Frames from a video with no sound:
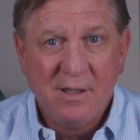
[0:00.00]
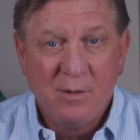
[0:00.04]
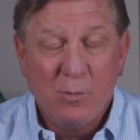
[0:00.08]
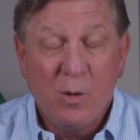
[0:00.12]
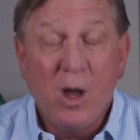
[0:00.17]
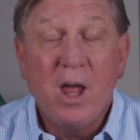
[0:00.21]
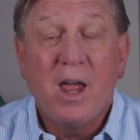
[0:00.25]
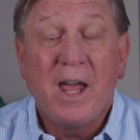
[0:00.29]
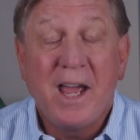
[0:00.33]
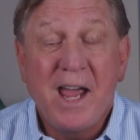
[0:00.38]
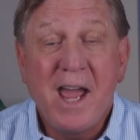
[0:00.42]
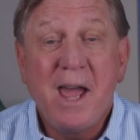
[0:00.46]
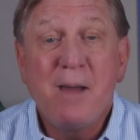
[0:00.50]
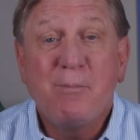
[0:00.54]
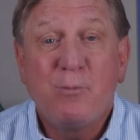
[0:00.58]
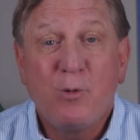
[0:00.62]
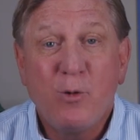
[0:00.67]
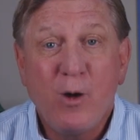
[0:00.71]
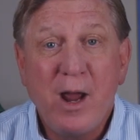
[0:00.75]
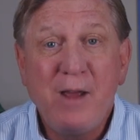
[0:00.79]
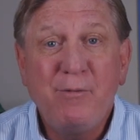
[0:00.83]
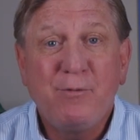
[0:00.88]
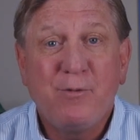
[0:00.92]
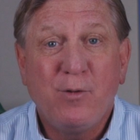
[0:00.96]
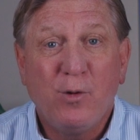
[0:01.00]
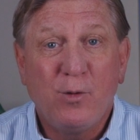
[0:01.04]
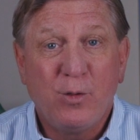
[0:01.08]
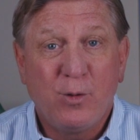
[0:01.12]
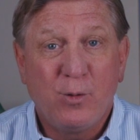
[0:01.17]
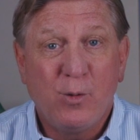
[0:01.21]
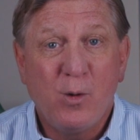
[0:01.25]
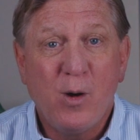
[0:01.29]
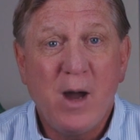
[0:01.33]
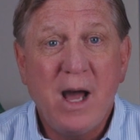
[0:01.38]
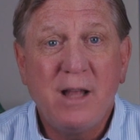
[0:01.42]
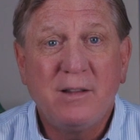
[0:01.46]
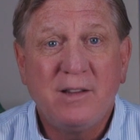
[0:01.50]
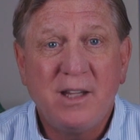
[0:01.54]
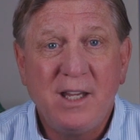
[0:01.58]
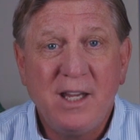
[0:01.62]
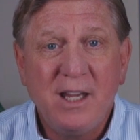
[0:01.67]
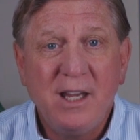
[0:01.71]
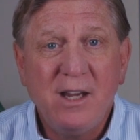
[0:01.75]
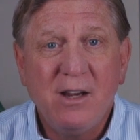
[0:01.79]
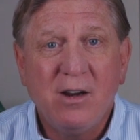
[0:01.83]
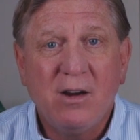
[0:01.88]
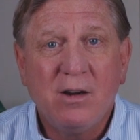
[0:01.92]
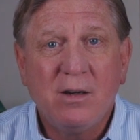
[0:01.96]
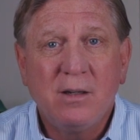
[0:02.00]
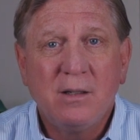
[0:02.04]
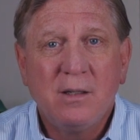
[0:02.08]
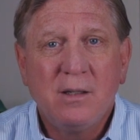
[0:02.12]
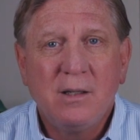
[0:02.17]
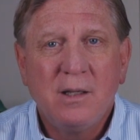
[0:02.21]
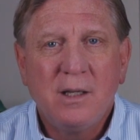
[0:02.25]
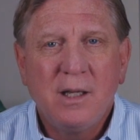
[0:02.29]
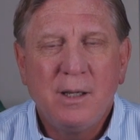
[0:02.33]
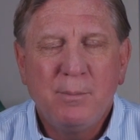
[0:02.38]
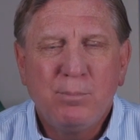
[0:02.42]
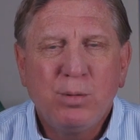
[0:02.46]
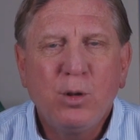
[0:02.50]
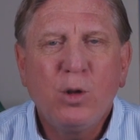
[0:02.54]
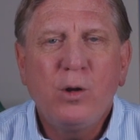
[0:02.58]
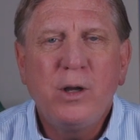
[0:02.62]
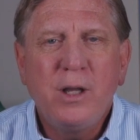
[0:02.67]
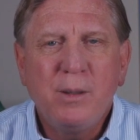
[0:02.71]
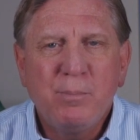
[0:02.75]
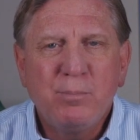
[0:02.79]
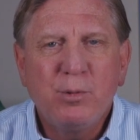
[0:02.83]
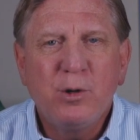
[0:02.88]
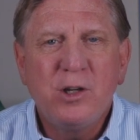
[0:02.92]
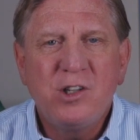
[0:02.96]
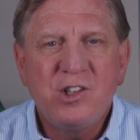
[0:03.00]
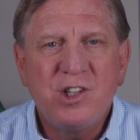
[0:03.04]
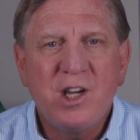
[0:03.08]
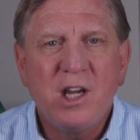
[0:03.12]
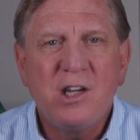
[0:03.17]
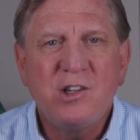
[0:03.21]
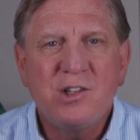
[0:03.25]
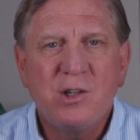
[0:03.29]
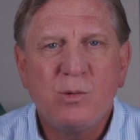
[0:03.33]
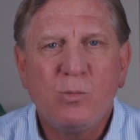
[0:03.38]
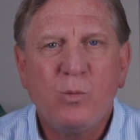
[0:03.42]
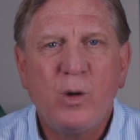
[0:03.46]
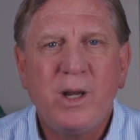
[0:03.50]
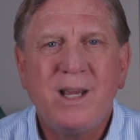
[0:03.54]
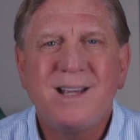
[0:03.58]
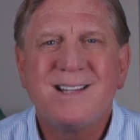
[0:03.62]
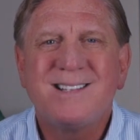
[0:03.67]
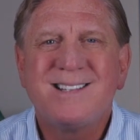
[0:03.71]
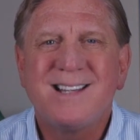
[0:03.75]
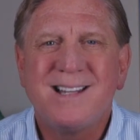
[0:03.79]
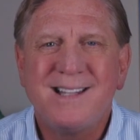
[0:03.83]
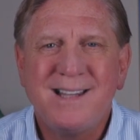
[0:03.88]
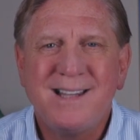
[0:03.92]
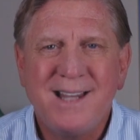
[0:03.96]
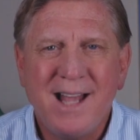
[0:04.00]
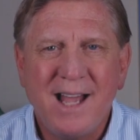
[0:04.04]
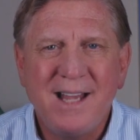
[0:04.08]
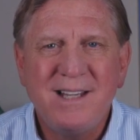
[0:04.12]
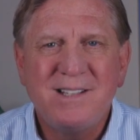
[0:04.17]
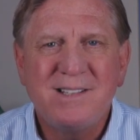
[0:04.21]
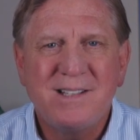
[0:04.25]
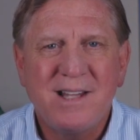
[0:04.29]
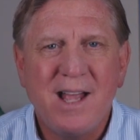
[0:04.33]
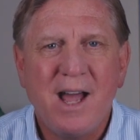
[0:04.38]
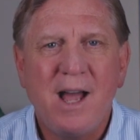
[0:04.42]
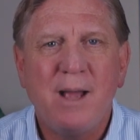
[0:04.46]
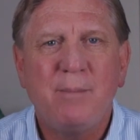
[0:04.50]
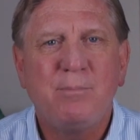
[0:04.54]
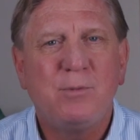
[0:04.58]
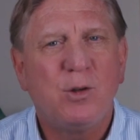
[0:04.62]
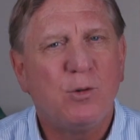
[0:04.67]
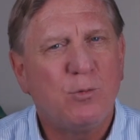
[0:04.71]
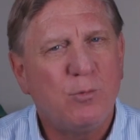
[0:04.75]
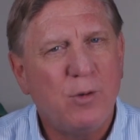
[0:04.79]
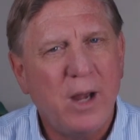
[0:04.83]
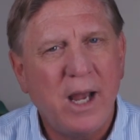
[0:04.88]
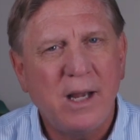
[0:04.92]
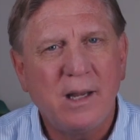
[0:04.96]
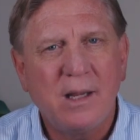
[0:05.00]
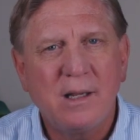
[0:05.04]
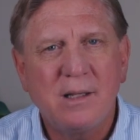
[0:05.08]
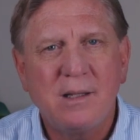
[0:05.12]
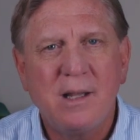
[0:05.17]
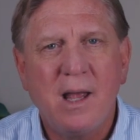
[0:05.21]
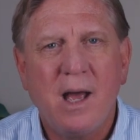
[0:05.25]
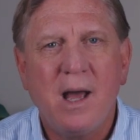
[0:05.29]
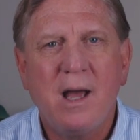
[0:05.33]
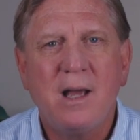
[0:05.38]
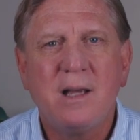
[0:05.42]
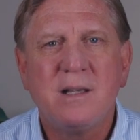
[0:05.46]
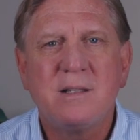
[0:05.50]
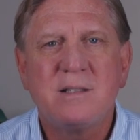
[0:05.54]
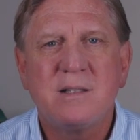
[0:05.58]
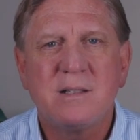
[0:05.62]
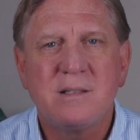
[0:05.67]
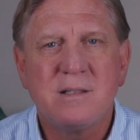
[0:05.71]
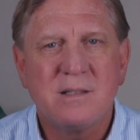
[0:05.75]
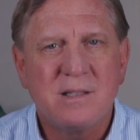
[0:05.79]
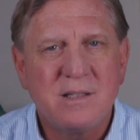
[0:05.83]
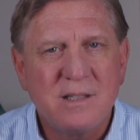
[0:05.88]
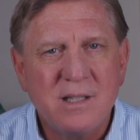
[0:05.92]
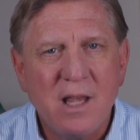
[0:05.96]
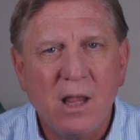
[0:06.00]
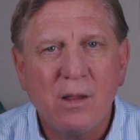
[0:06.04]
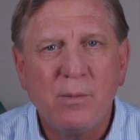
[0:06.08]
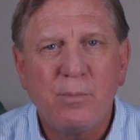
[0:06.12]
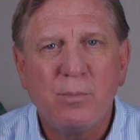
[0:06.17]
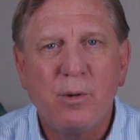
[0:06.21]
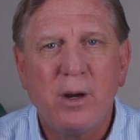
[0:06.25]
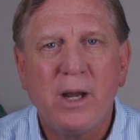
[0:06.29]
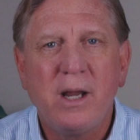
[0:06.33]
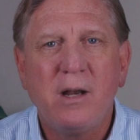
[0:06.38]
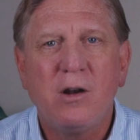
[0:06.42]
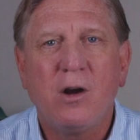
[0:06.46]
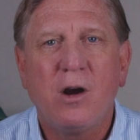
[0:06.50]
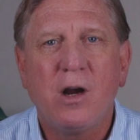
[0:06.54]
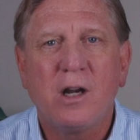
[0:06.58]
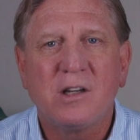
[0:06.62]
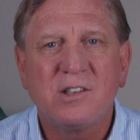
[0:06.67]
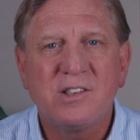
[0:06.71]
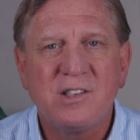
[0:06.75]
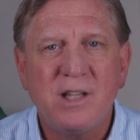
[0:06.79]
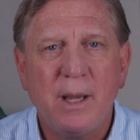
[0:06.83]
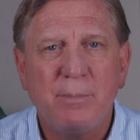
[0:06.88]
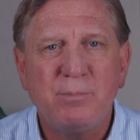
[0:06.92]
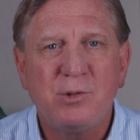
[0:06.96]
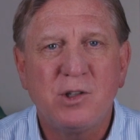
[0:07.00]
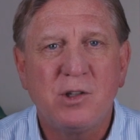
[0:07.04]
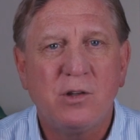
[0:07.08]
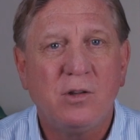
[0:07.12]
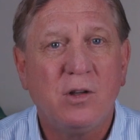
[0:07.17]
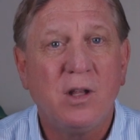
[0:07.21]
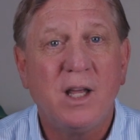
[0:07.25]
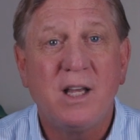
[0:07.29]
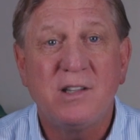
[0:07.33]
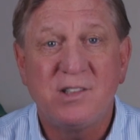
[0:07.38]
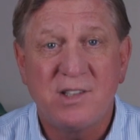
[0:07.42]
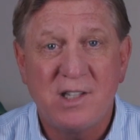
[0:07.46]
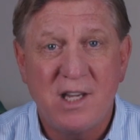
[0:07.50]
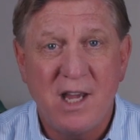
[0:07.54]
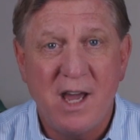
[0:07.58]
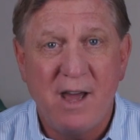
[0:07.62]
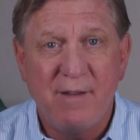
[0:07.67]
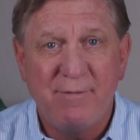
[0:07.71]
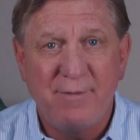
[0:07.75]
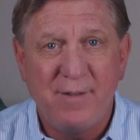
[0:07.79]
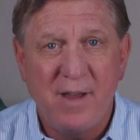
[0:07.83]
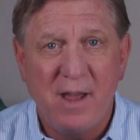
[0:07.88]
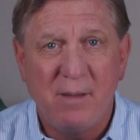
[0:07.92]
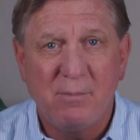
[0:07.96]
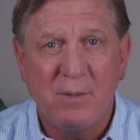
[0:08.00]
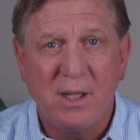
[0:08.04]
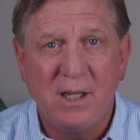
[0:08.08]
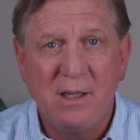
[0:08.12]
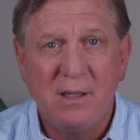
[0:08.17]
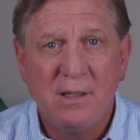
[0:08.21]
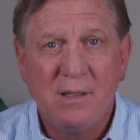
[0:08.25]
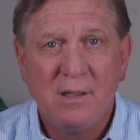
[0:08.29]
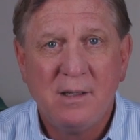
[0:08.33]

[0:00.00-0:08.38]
While I am grateful throughout the year, Employee Appreciation Week is a nice time to recognize and celebrate our exceptional STI family.